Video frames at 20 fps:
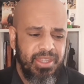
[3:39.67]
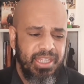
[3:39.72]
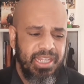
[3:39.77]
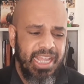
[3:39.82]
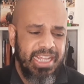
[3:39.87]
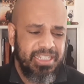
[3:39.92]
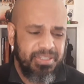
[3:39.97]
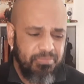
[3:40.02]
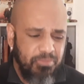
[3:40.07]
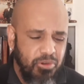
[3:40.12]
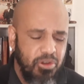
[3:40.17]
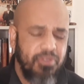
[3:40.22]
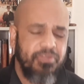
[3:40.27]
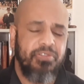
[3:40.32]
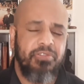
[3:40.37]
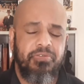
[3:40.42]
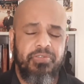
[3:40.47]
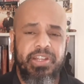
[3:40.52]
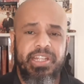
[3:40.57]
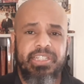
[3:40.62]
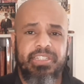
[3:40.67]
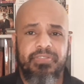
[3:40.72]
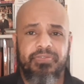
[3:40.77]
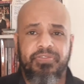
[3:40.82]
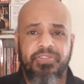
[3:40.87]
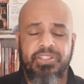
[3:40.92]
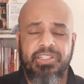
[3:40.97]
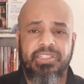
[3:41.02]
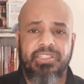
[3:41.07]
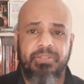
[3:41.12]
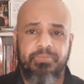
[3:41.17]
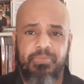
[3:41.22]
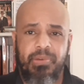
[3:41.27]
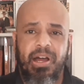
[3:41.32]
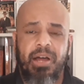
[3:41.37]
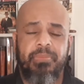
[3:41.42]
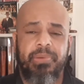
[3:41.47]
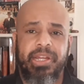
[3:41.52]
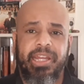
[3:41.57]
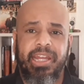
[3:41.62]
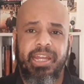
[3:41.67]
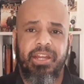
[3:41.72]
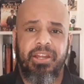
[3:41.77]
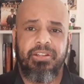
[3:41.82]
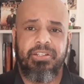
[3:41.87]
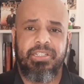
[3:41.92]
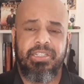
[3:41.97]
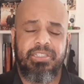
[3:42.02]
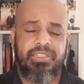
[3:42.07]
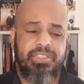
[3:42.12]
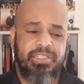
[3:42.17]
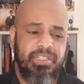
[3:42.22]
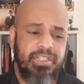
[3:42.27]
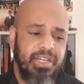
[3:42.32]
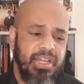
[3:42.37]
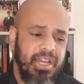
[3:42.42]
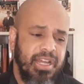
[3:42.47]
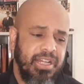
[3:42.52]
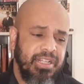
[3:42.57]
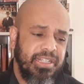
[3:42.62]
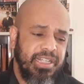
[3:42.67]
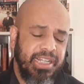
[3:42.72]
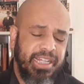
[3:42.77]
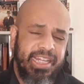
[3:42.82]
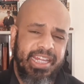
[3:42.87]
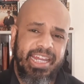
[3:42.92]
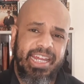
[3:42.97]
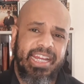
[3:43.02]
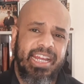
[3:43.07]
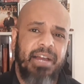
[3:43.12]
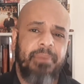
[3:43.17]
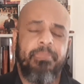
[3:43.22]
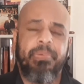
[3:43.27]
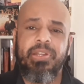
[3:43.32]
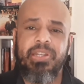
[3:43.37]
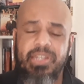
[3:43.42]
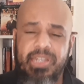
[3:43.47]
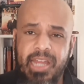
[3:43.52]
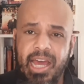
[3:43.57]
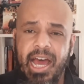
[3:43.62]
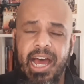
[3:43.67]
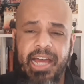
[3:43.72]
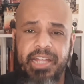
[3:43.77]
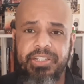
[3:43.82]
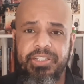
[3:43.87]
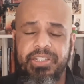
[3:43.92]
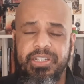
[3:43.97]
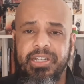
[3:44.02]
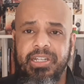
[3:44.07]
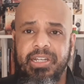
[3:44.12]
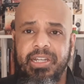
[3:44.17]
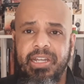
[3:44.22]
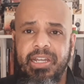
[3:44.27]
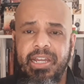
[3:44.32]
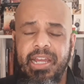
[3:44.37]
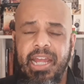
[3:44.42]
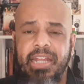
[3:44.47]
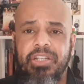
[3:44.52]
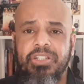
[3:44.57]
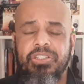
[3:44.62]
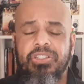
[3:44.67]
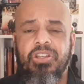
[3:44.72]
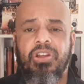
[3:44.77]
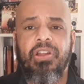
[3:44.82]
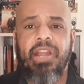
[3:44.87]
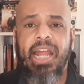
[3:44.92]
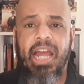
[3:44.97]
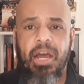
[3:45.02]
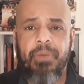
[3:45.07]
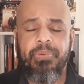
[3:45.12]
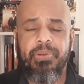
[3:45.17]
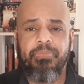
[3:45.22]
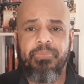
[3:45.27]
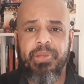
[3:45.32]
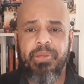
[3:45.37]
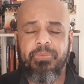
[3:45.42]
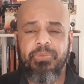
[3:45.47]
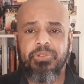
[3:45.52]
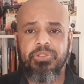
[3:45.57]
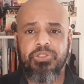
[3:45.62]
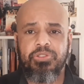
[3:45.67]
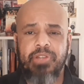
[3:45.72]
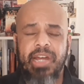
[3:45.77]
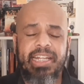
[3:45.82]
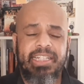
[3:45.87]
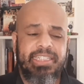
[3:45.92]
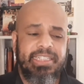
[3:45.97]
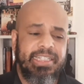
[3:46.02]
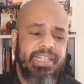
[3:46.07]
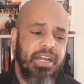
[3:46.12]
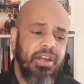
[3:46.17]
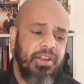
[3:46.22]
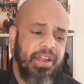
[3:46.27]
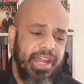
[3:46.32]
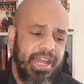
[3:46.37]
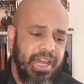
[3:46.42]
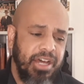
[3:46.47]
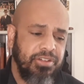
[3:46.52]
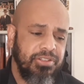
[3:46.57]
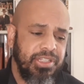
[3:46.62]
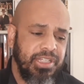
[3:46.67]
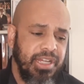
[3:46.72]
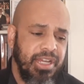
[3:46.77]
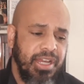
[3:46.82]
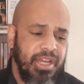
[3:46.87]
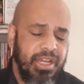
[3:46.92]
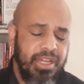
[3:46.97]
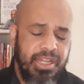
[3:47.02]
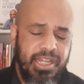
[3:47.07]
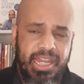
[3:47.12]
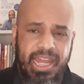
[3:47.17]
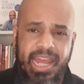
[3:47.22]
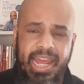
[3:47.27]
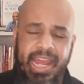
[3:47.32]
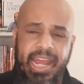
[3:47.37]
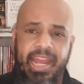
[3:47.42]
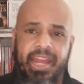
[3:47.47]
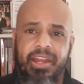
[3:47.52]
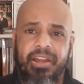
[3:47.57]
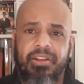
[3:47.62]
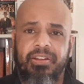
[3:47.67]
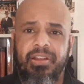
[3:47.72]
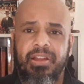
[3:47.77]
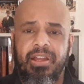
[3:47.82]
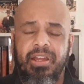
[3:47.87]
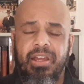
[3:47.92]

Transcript: that's more of a reason for this Obamacare, just to kick up a notch and to start helping people. So I see our health care